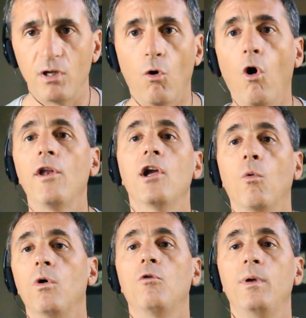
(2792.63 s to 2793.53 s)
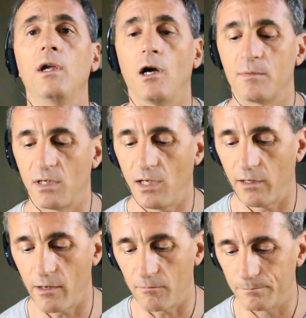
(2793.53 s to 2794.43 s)
The audio will be up
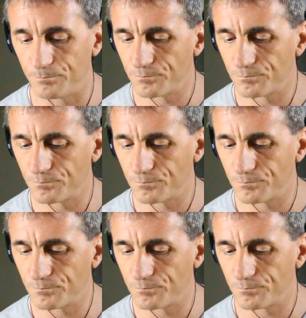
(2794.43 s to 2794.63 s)
today, though.